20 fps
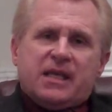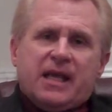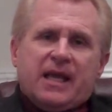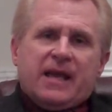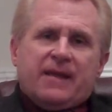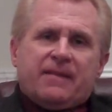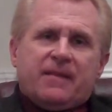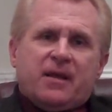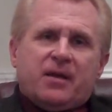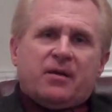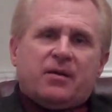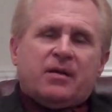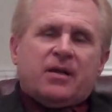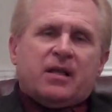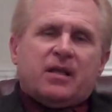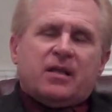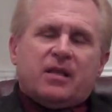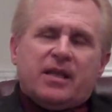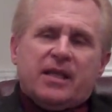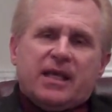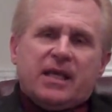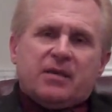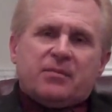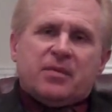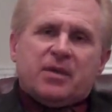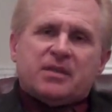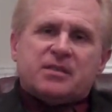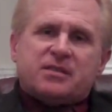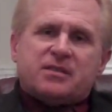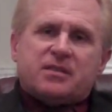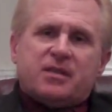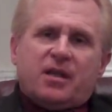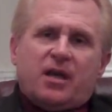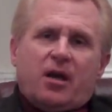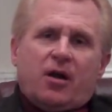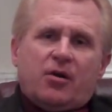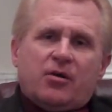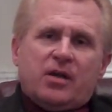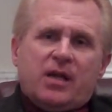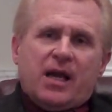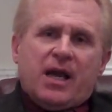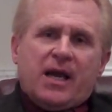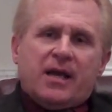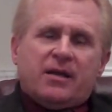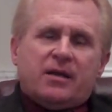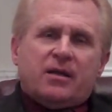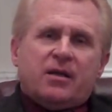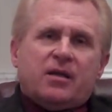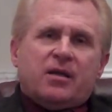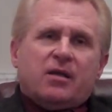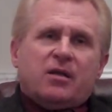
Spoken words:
and the ligaments are not